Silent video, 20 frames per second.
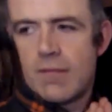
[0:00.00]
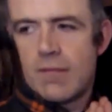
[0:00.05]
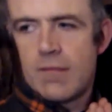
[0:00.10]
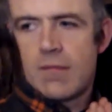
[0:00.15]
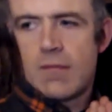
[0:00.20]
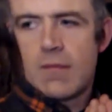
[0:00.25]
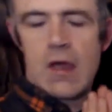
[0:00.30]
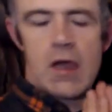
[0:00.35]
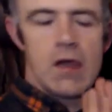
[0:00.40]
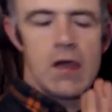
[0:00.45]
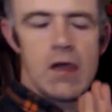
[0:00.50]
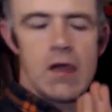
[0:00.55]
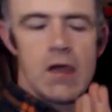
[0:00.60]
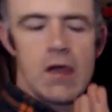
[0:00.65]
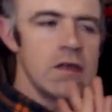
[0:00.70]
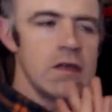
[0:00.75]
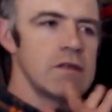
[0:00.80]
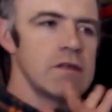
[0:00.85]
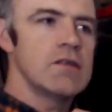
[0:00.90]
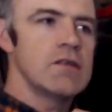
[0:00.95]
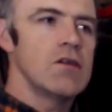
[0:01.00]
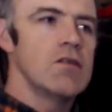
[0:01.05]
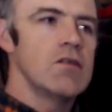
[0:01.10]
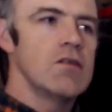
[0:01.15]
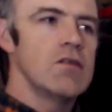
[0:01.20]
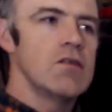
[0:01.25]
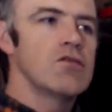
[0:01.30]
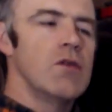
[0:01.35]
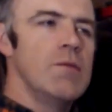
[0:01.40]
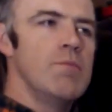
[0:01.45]
Ah, yes, that's
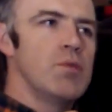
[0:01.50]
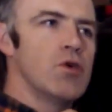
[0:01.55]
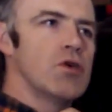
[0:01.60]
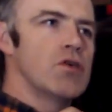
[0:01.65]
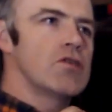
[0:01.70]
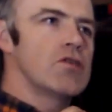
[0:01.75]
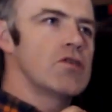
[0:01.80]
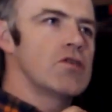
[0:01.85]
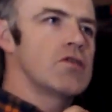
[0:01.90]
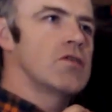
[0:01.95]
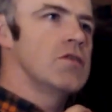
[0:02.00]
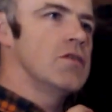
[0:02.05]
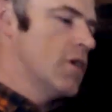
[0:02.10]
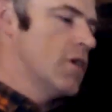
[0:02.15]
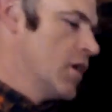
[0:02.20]
also important.